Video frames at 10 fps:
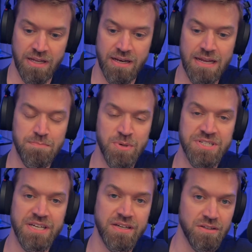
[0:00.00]
and in
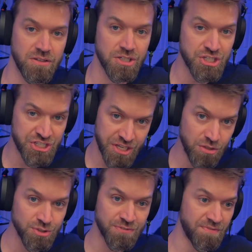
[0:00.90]
particular,
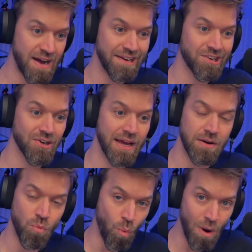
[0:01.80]
Shield Fighter
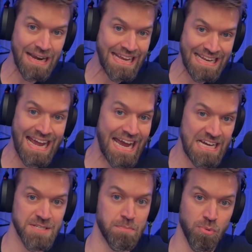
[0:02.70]
and what it
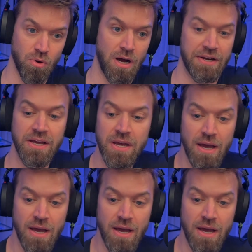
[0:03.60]
has brought.